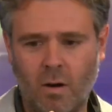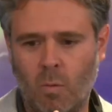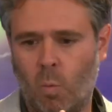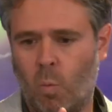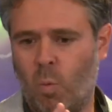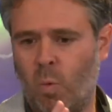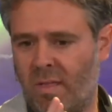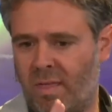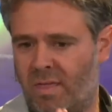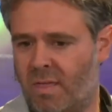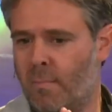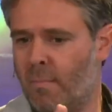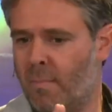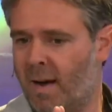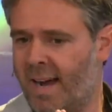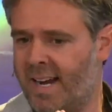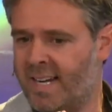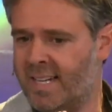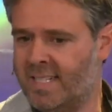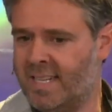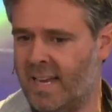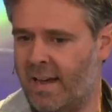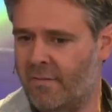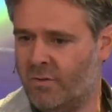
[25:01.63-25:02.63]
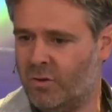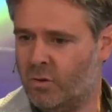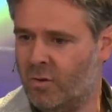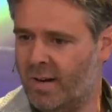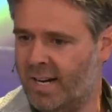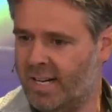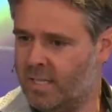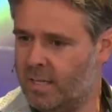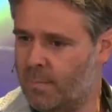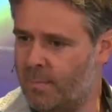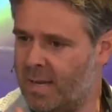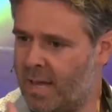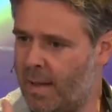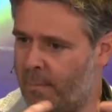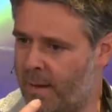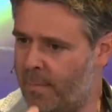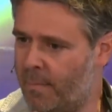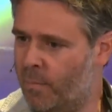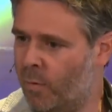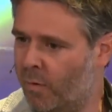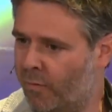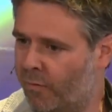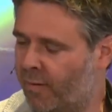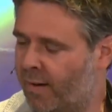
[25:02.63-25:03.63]
with the mindset of trying to be a
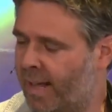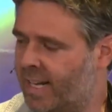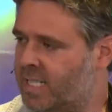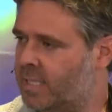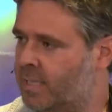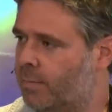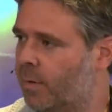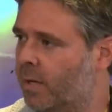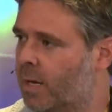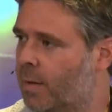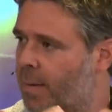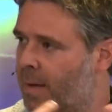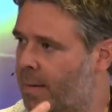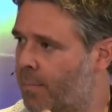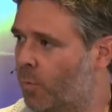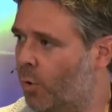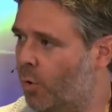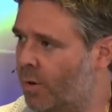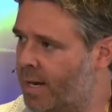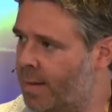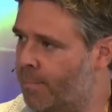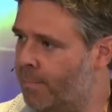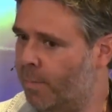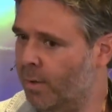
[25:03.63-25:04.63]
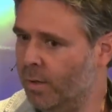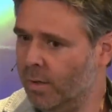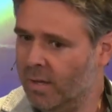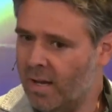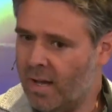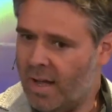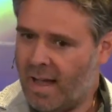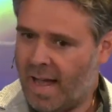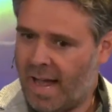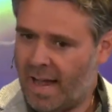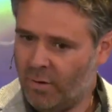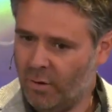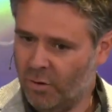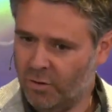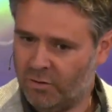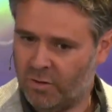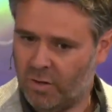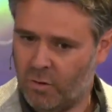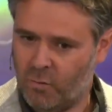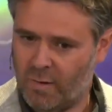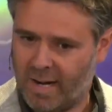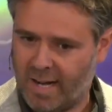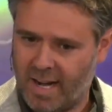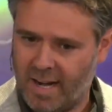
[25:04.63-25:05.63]
bit more flexible, a bit more nimble, and
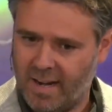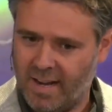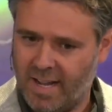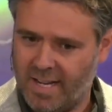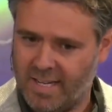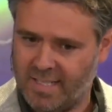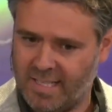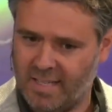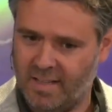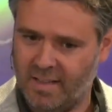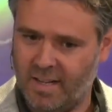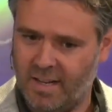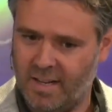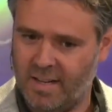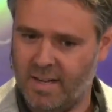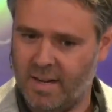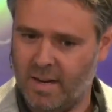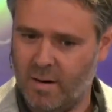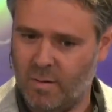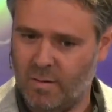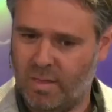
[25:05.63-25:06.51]
also recognizing that,